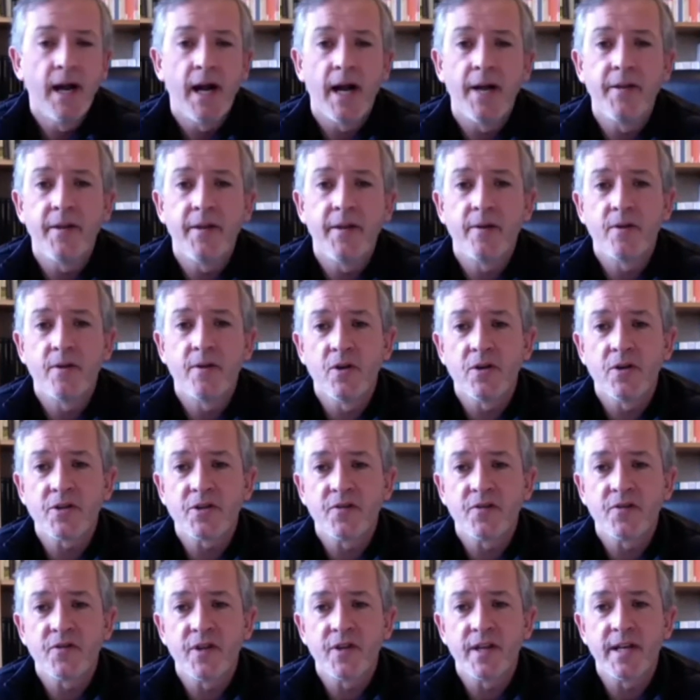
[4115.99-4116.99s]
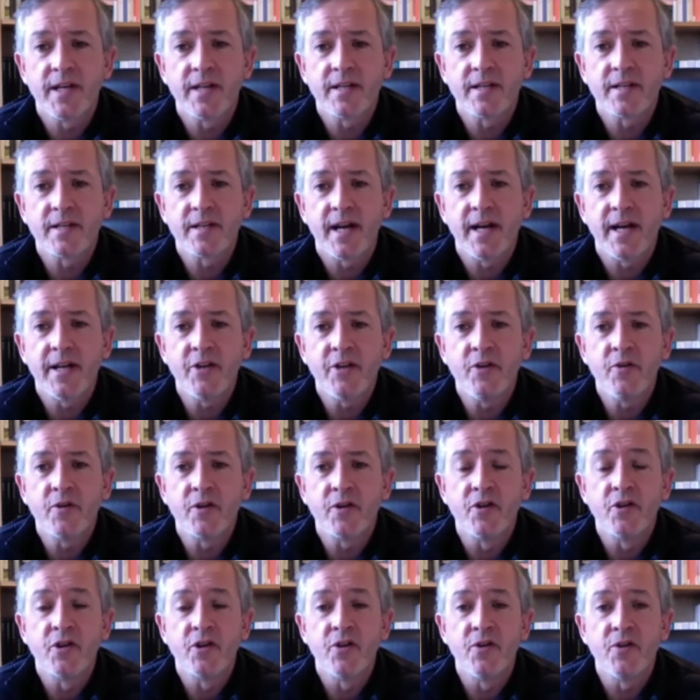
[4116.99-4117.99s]
And there are lots of things that you
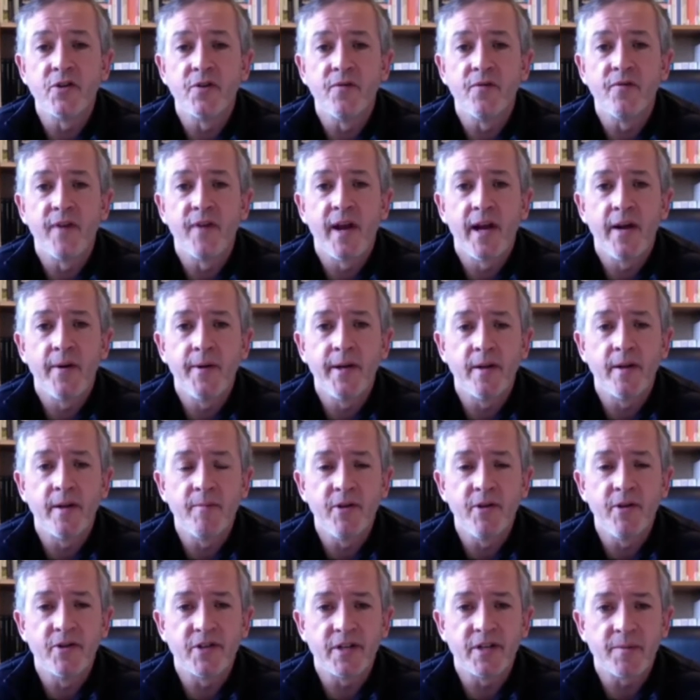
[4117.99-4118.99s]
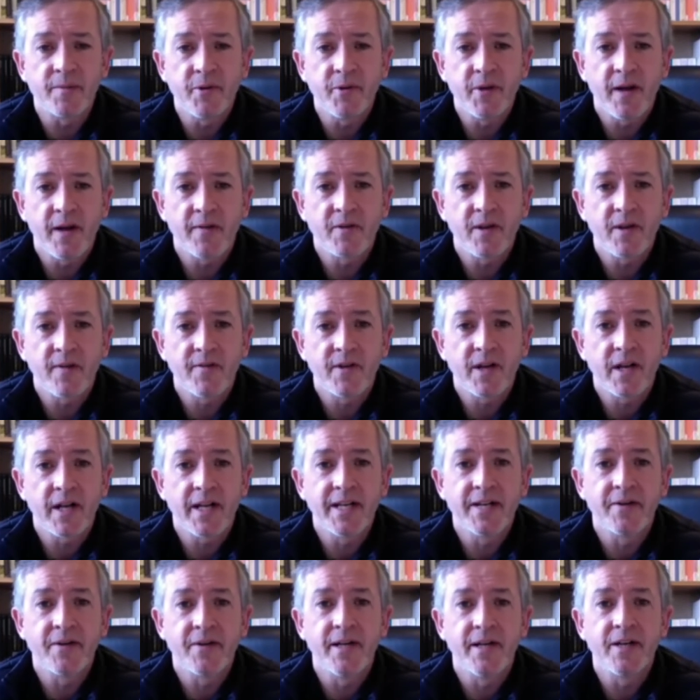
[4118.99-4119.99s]
can do to vary the music, but you have to have a
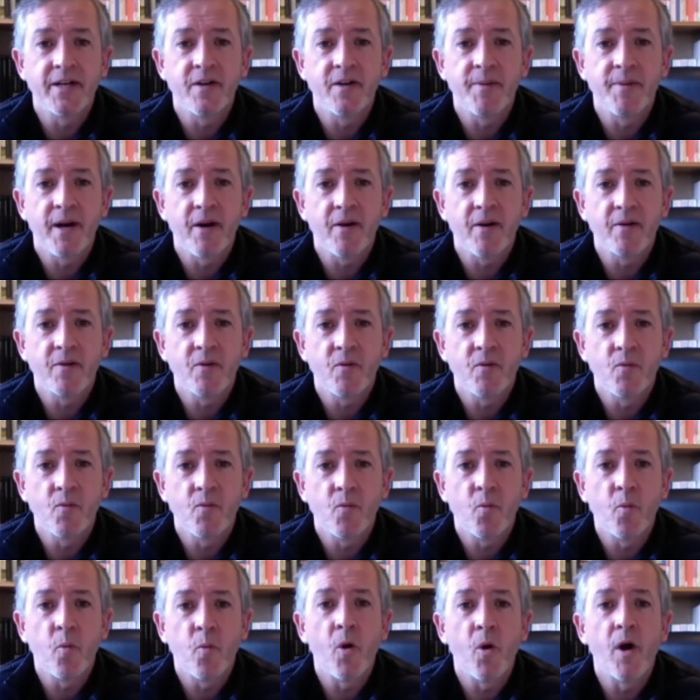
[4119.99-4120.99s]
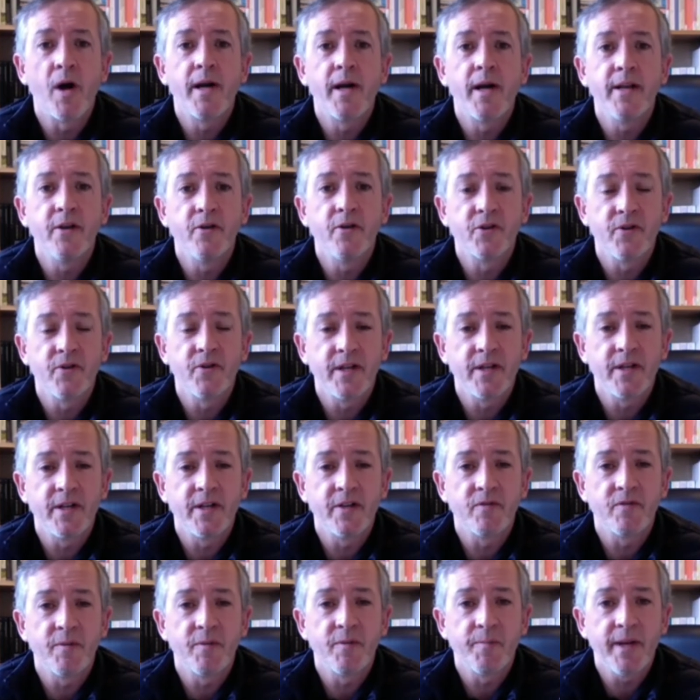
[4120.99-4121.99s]
clear idea about why you're doing the
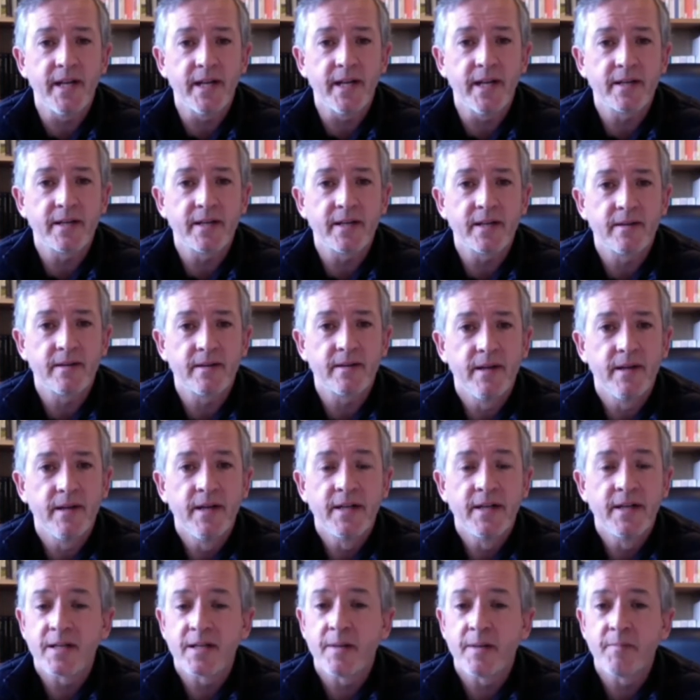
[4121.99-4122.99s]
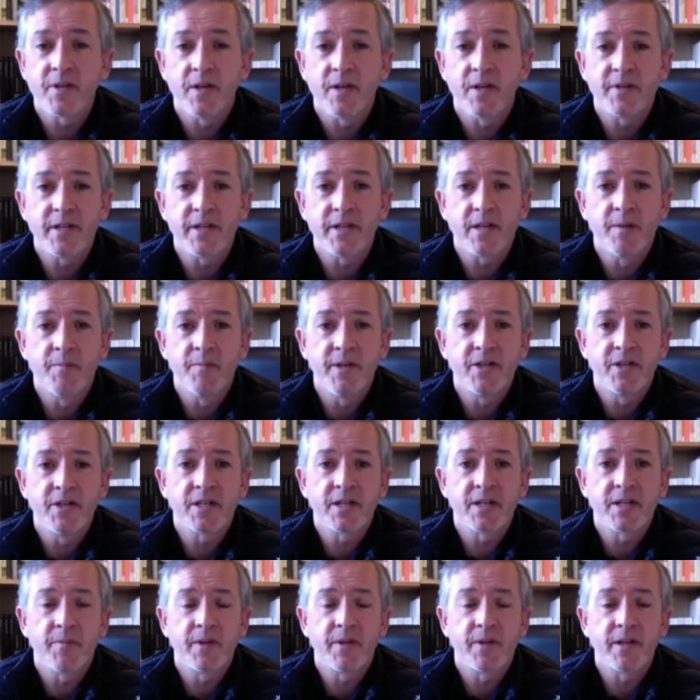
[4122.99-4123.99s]
repeat. Sometimes it can be just
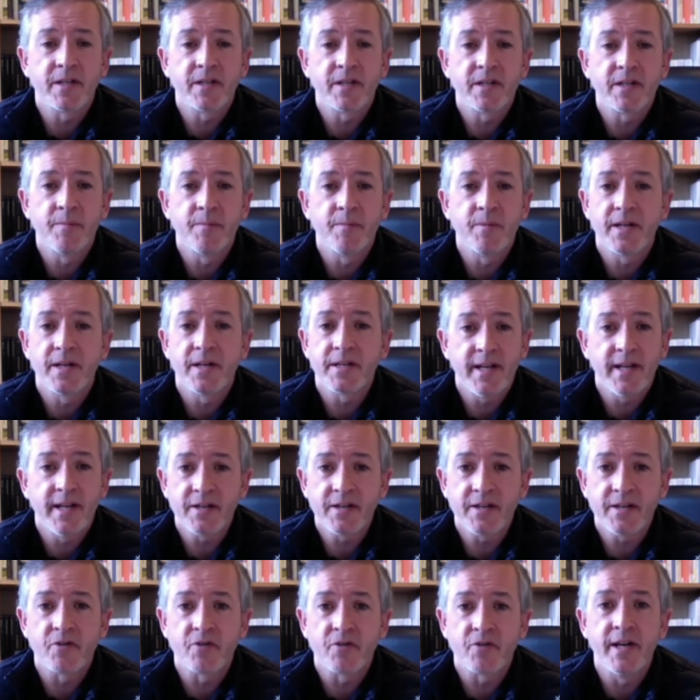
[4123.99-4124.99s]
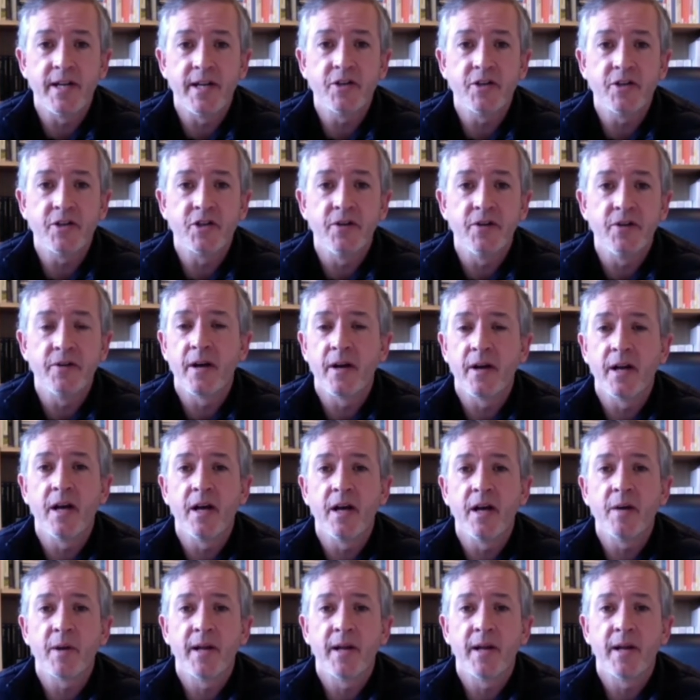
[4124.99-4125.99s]
something as simple as it's a great tune, I
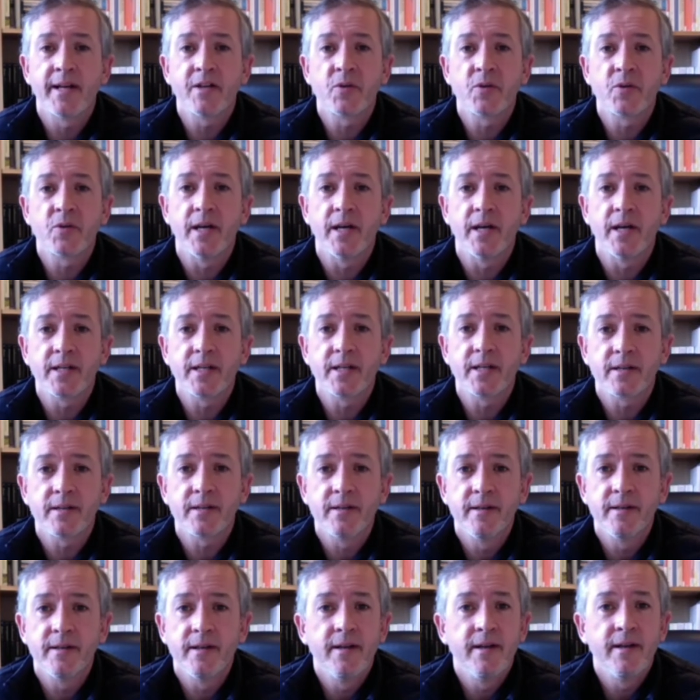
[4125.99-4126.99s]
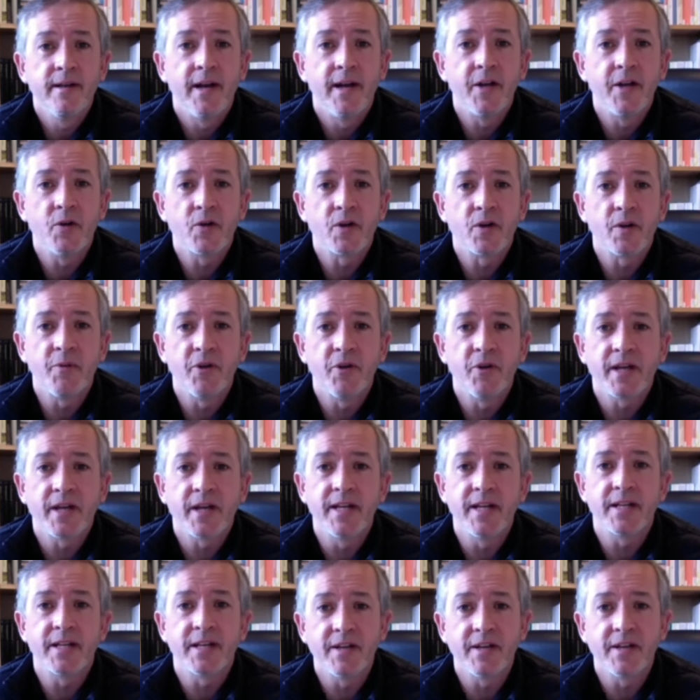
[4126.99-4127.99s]
like playing it twice. And you're
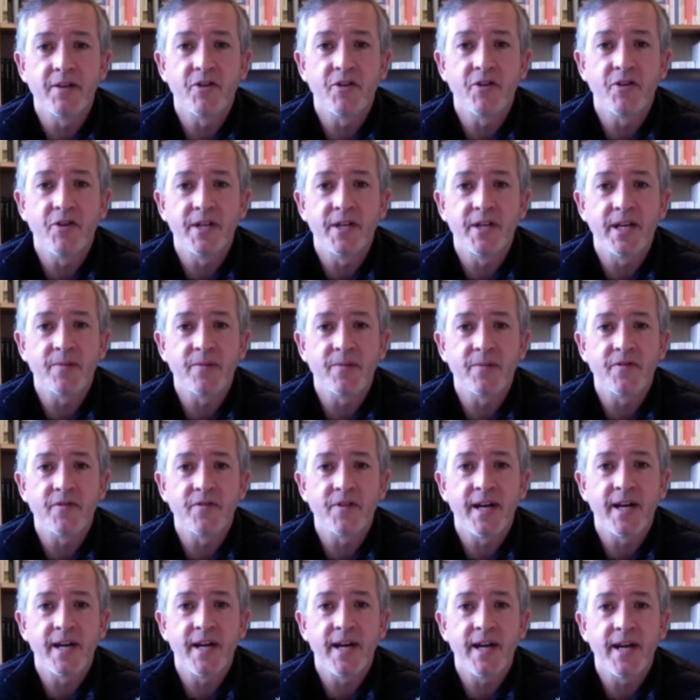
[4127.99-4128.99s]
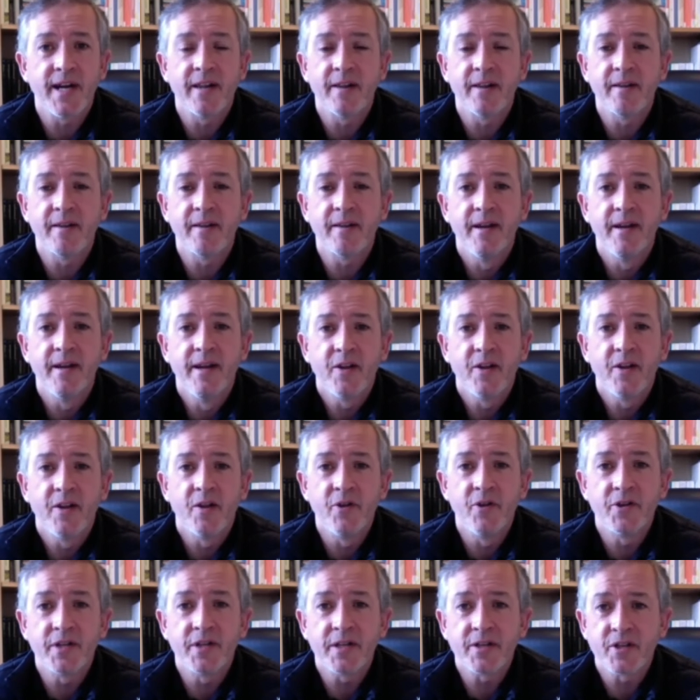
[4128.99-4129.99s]
communicating an enthusiasm for that, and the
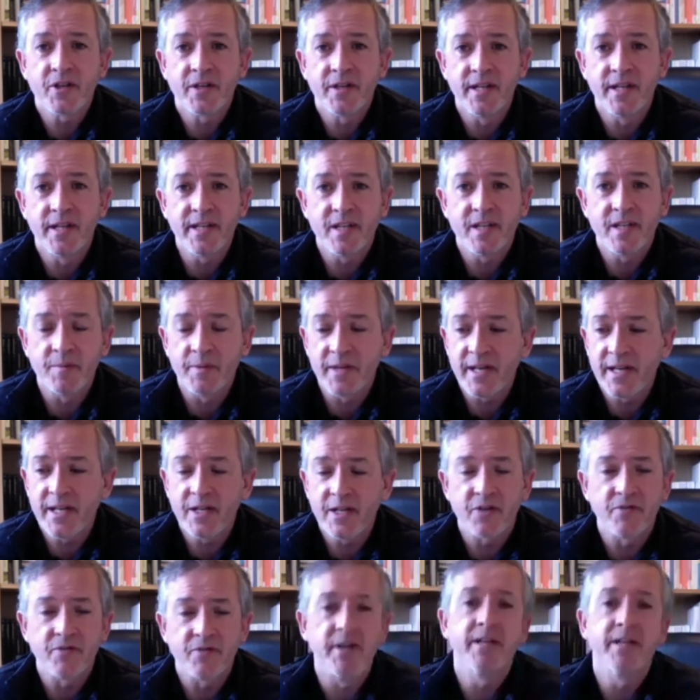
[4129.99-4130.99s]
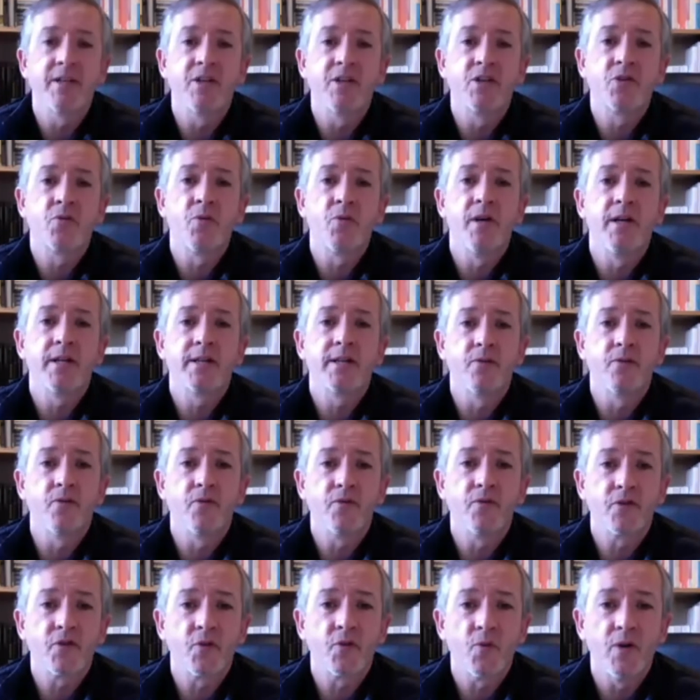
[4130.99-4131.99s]
music just needs to be iterated twice in
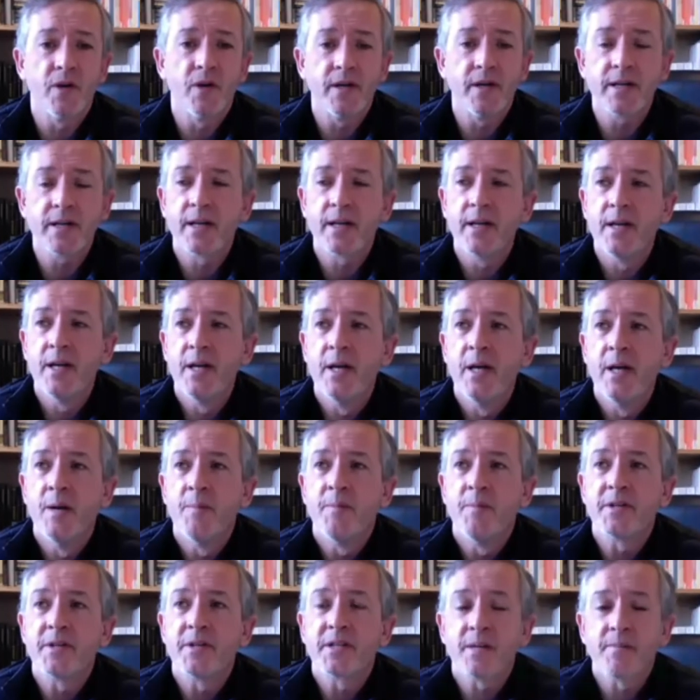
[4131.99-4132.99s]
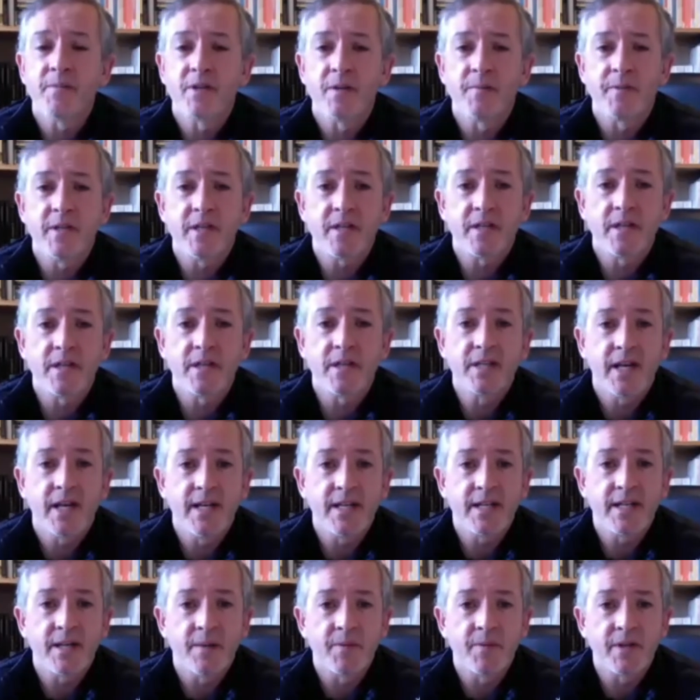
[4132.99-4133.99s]
order to work. But sometimes it's to say
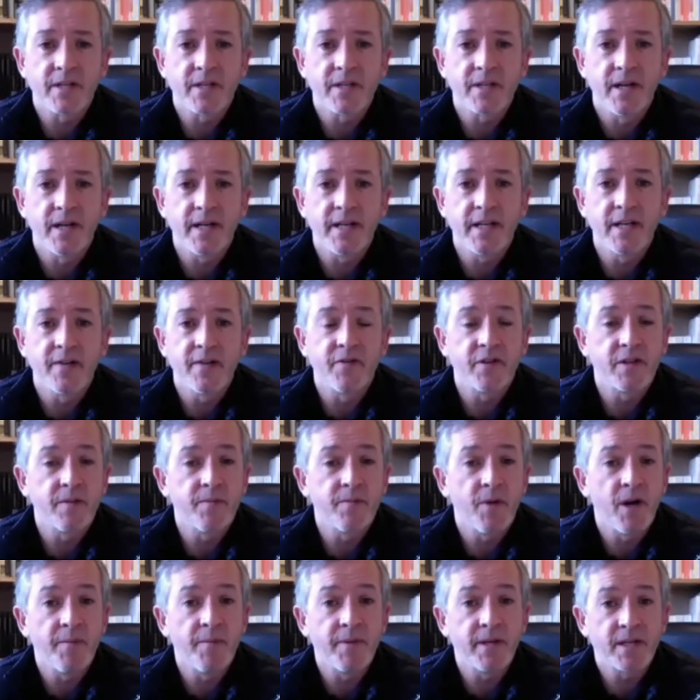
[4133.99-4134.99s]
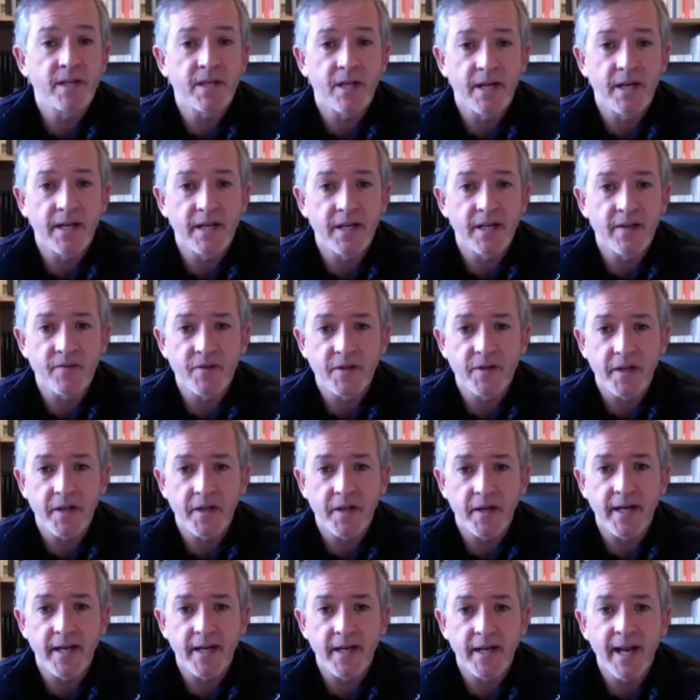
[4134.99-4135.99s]
something slightly different. It might be a slightly different
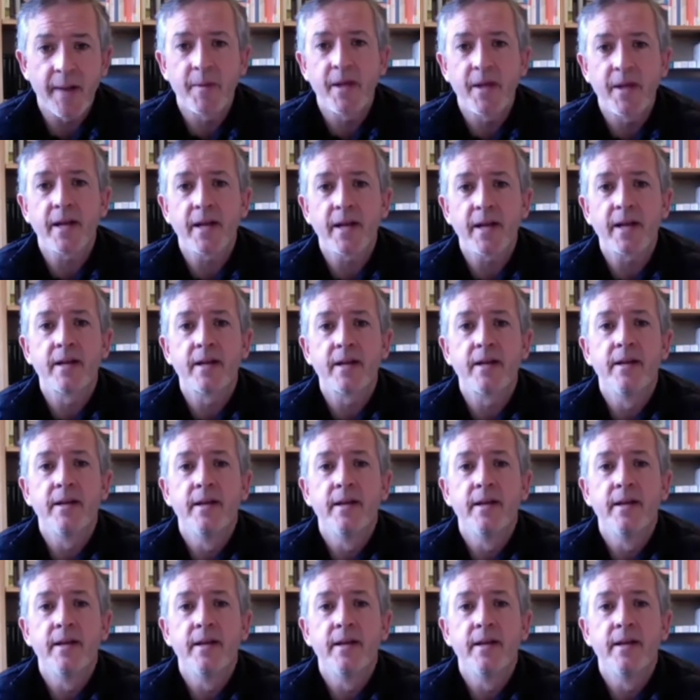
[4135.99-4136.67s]
dynamic,